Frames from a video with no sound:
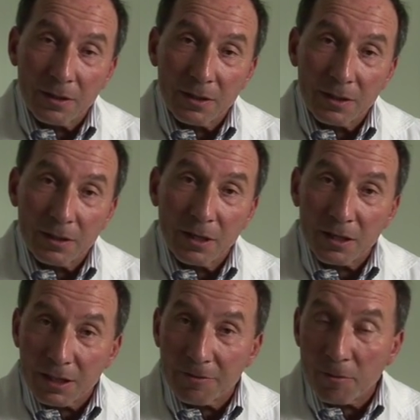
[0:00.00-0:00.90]
the
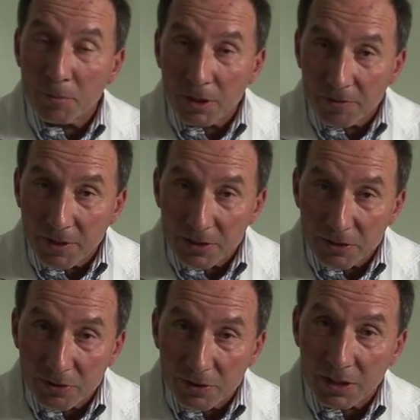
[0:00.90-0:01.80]
cutting of a blood
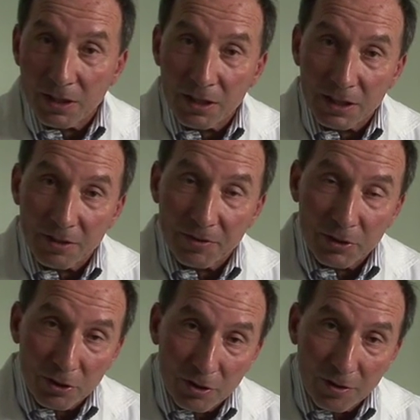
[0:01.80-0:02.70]
vessel, the cutting of a
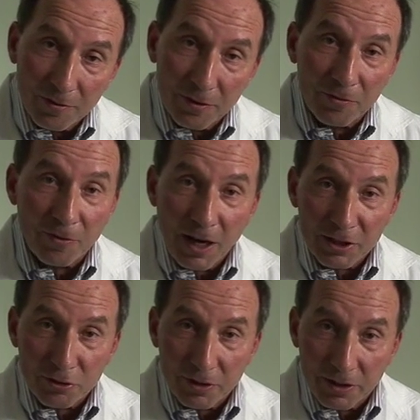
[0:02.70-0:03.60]
nerve, the
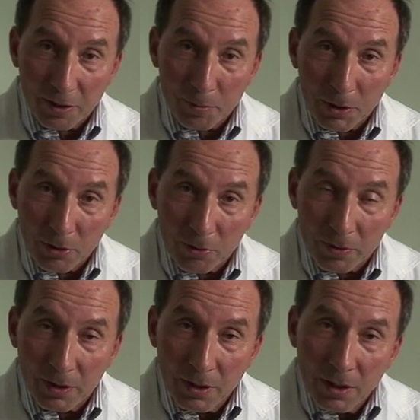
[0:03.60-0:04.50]
fracturing of the bone.